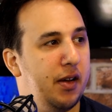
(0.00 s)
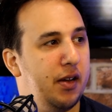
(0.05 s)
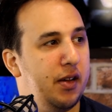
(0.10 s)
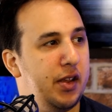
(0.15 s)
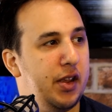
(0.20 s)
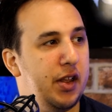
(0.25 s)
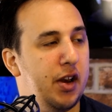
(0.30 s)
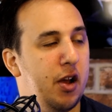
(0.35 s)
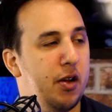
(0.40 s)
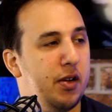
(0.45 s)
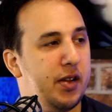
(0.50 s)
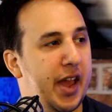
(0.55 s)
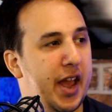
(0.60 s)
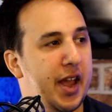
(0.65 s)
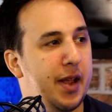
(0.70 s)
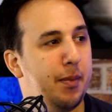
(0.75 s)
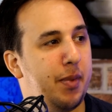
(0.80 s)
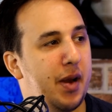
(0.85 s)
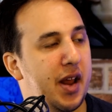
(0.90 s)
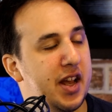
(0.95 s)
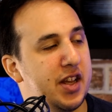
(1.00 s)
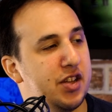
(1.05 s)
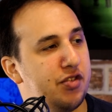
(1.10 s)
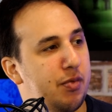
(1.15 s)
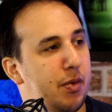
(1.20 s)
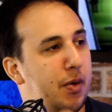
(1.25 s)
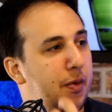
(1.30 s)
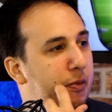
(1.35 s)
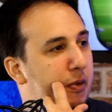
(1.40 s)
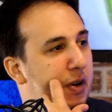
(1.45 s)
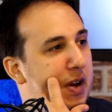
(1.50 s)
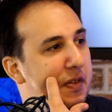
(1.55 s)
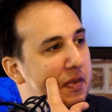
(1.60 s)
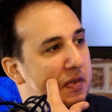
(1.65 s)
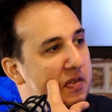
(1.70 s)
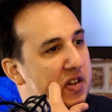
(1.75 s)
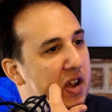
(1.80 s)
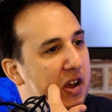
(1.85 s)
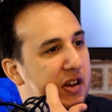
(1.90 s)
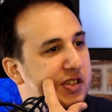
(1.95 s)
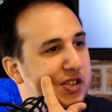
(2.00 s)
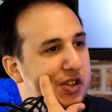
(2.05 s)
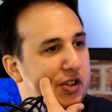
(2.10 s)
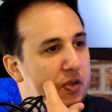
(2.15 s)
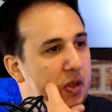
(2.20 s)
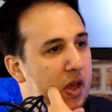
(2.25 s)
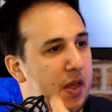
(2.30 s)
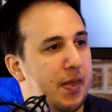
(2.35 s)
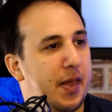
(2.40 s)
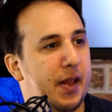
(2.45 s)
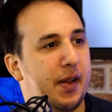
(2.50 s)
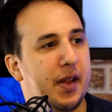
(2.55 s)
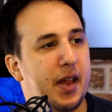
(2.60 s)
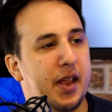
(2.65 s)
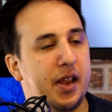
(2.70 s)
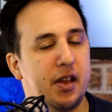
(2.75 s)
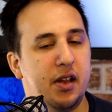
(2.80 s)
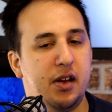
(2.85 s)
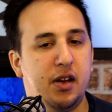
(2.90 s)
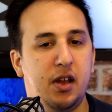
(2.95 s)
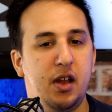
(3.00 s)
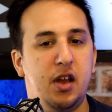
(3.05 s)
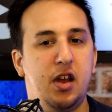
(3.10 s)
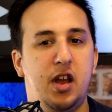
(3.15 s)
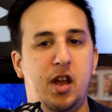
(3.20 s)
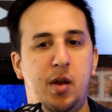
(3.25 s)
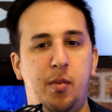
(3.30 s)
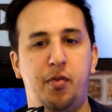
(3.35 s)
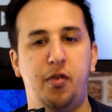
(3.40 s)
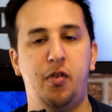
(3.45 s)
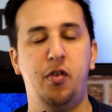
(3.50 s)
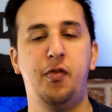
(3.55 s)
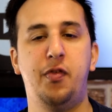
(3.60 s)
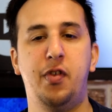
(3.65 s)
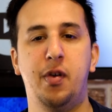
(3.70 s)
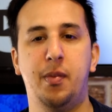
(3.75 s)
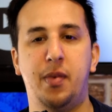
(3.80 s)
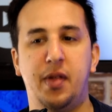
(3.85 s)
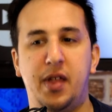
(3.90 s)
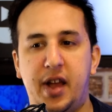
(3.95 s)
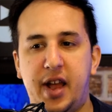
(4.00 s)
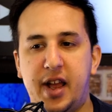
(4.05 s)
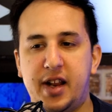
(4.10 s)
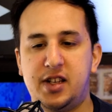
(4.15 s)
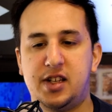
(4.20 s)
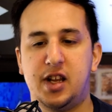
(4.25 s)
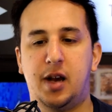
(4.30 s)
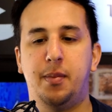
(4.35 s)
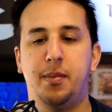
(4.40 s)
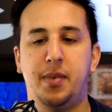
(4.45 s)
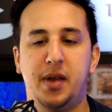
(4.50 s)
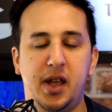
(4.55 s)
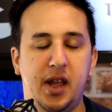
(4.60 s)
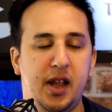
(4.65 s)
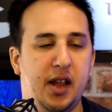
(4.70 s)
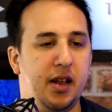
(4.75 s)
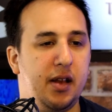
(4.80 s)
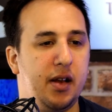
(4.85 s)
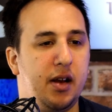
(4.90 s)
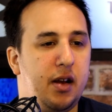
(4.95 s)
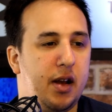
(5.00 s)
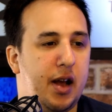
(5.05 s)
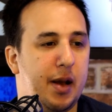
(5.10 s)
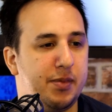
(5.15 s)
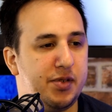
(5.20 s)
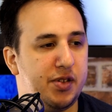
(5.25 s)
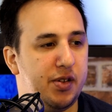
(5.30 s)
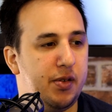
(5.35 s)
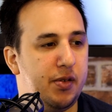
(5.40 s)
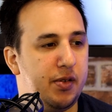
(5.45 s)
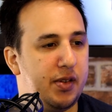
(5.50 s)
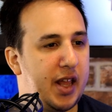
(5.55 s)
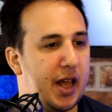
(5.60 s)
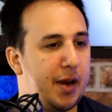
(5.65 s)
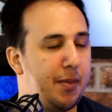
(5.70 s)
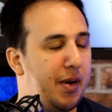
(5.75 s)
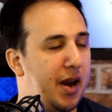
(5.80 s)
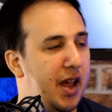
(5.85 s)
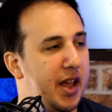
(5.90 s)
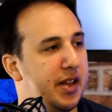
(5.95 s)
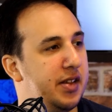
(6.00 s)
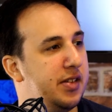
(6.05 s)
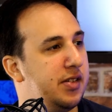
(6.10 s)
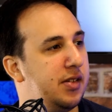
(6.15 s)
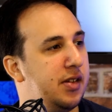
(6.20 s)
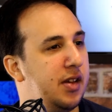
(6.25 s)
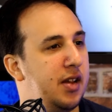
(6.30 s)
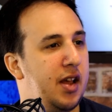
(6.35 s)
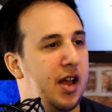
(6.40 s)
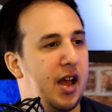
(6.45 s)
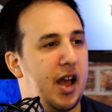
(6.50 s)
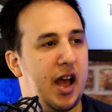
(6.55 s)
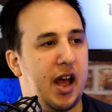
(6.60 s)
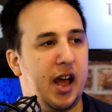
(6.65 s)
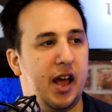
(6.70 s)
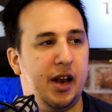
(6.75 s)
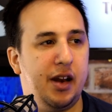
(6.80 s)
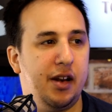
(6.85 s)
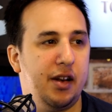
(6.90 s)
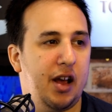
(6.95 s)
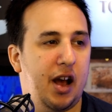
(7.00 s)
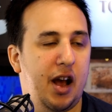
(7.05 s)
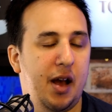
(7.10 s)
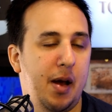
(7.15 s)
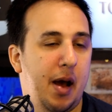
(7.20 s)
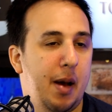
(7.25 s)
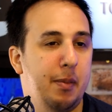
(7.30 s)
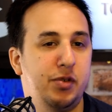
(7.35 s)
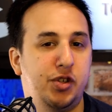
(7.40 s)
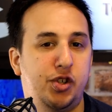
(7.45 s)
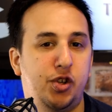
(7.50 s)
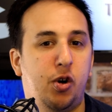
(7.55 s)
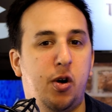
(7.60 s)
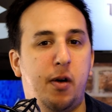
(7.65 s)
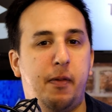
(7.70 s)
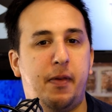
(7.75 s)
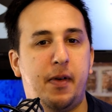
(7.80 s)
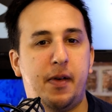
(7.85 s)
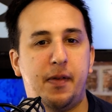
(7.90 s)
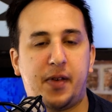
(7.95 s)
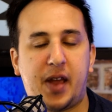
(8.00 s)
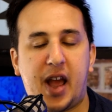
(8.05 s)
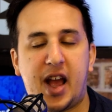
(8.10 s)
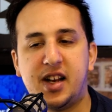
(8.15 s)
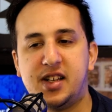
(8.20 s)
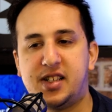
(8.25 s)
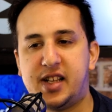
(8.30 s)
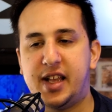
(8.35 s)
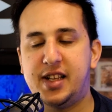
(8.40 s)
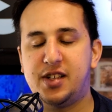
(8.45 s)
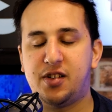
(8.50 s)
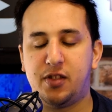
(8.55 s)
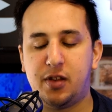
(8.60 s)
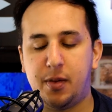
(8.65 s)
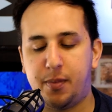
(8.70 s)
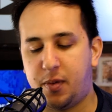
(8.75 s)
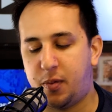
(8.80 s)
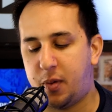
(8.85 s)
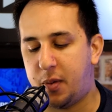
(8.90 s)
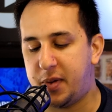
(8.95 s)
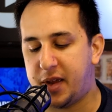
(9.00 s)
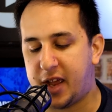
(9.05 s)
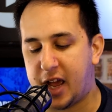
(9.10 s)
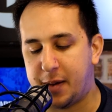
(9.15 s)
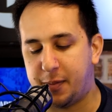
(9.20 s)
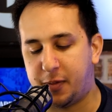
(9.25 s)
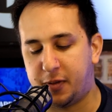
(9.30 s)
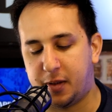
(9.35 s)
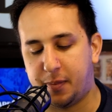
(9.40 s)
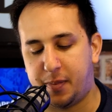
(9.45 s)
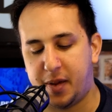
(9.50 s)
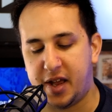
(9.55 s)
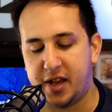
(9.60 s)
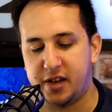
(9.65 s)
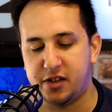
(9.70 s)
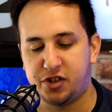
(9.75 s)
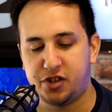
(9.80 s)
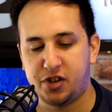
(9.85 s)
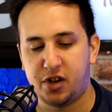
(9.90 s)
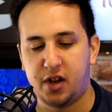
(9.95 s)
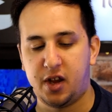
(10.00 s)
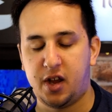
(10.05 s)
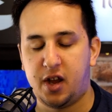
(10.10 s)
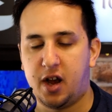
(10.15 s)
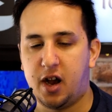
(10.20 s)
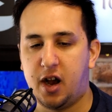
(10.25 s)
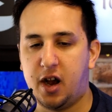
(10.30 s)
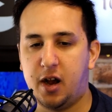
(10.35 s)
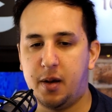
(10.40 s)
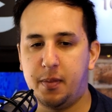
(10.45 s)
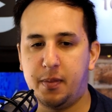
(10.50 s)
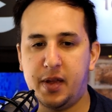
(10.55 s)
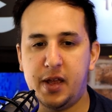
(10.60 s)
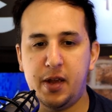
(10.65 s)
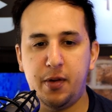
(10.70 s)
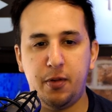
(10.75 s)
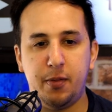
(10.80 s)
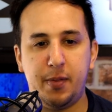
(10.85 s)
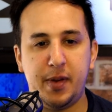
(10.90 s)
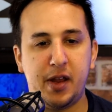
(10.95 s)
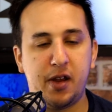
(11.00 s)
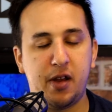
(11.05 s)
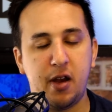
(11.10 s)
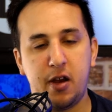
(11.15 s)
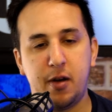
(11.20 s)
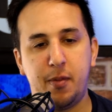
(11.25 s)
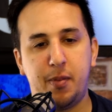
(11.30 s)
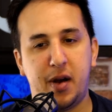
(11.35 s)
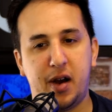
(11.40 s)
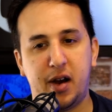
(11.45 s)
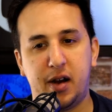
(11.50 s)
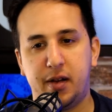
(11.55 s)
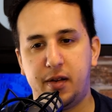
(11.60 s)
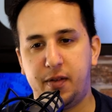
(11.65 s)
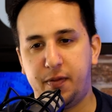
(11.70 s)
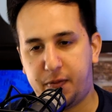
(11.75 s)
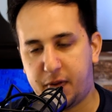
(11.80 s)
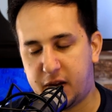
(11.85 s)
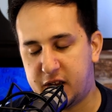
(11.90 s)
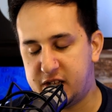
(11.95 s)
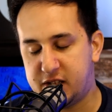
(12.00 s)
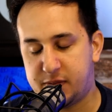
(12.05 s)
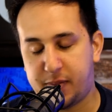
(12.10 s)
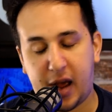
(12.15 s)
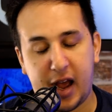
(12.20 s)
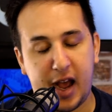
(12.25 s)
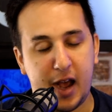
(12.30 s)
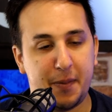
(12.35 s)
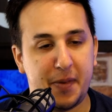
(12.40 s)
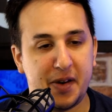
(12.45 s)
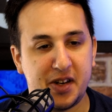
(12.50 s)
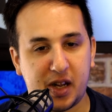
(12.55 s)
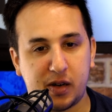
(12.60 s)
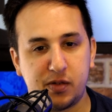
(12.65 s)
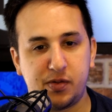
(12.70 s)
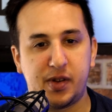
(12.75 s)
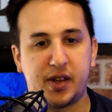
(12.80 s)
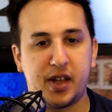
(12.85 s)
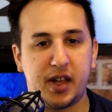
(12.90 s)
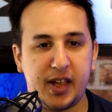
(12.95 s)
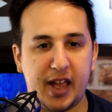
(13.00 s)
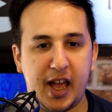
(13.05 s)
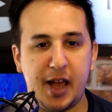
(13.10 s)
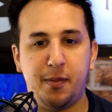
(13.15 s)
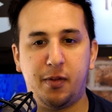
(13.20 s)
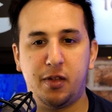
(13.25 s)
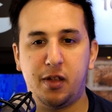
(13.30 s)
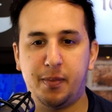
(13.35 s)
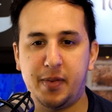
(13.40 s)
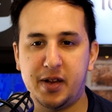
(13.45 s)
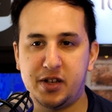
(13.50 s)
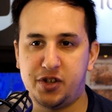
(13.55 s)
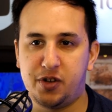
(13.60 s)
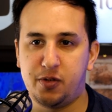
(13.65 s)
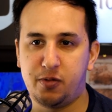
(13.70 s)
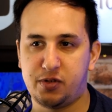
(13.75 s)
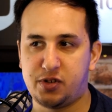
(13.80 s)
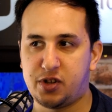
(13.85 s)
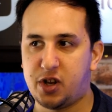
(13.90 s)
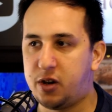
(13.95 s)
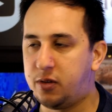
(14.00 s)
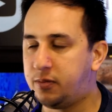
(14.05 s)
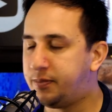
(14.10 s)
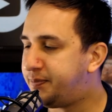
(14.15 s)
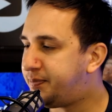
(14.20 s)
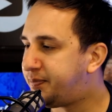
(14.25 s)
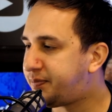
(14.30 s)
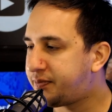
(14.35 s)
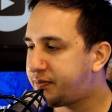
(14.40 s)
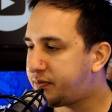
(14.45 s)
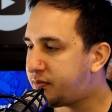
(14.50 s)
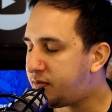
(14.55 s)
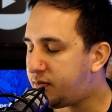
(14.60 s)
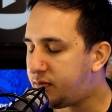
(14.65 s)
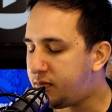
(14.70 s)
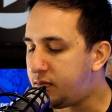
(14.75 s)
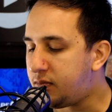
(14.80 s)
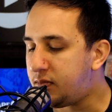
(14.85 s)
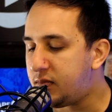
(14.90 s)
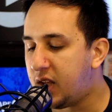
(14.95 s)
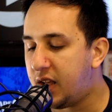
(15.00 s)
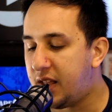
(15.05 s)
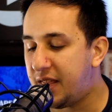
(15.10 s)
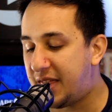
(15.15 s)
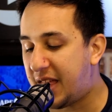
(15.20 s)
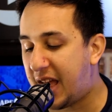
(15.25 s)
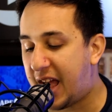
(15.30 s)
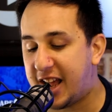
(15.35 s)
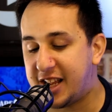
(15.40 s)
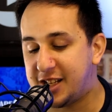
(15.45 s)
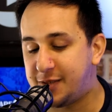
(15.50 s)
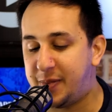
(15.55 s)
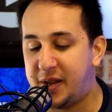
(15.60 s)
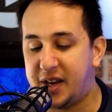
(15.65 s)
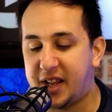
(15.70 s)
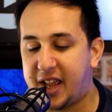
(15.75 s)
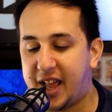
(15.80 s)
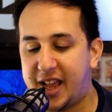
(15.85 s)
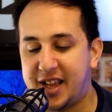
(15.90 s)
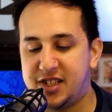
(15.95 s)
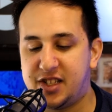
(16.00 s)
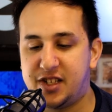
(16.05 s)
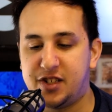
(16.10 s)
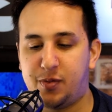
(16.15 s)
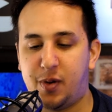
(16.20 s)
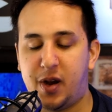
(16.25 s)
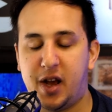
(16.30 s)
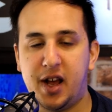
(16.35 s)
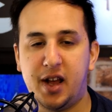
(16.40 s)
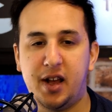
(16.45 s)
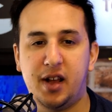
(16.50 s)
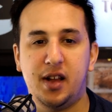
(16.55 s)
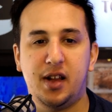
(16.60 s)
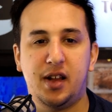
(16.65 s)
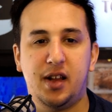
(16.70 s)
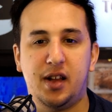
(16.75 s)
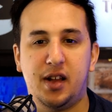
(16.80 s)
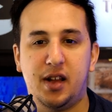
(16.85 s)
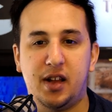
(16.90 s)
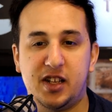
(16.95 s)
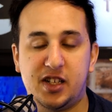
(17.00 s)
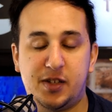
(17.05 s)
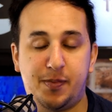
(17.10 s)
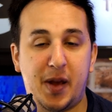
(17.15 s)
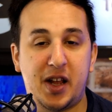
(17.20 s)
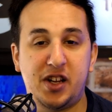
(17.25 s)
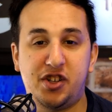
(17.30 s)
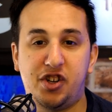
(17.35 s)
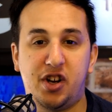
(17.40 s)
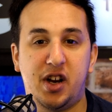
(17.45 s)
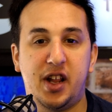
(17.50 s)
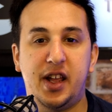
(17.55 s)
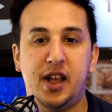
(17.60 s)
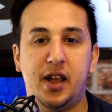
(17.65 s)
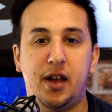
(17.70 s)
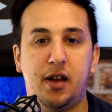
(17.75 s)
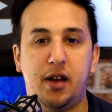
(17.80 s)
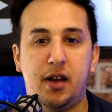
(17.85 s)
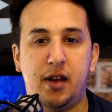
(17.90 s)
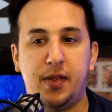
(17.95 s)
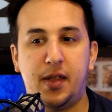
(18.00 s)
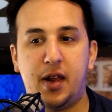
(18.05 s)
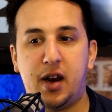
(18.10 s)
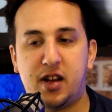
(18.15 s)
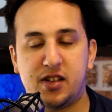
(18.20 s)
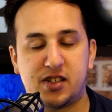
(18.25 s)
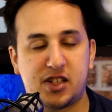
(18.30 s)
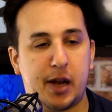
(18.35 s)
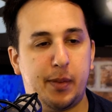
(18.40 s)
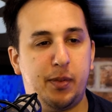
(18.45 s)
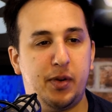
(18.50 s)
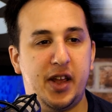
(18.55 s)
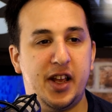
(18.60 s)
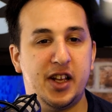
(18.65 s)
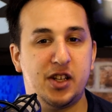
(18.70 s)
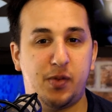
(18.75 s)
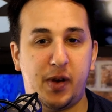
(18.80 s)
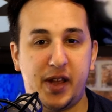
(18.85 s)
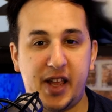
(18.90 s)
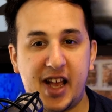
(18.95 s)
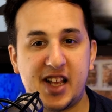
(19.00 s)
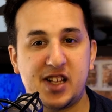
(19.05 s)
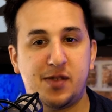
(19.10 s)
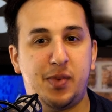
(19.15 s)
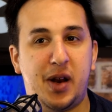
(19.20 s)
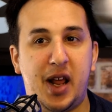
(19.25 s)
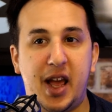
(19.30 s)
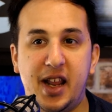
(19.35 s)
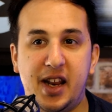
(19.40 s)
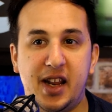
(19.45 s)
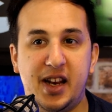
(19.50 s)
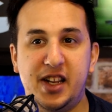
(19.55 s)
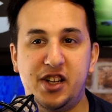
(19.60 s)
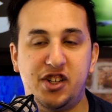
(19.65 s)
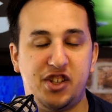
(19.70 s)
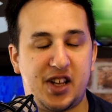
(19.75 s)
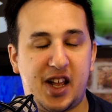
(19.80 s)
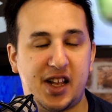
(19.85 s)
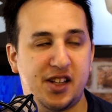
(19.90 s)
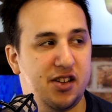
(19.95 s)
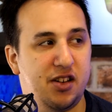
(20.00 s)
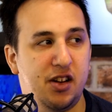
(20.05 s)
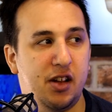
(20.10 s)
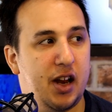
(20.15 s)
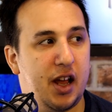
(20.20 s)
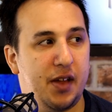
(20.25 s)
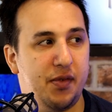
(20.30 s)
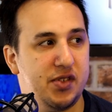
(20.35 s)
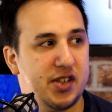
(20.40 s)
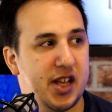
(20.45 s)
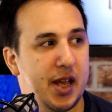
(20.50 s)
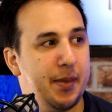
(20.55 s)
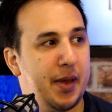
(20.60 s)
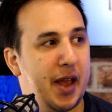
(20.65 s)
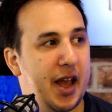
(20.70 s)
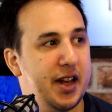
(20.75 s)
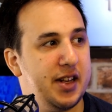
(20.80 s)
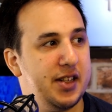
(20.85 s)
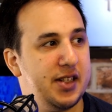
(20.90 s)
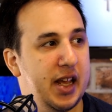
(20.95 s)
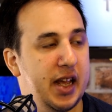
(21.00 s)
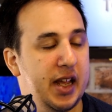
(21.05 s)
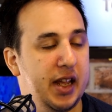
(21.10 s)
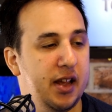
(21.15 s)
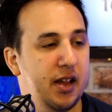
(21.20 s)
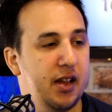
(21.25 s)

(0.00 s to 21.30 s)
You know, getting players from a free from Chelsea, they think they can improve them, but they end up being uh, absolute dead players. And I'm sure if, if Kante's on the when we get him on the pitch, um, he would be good. But for, it's about how many times we can get him on the pitch, and also there has been a cases where especially in the last couple of years where he has played and he just hasn't looked like the same Kante.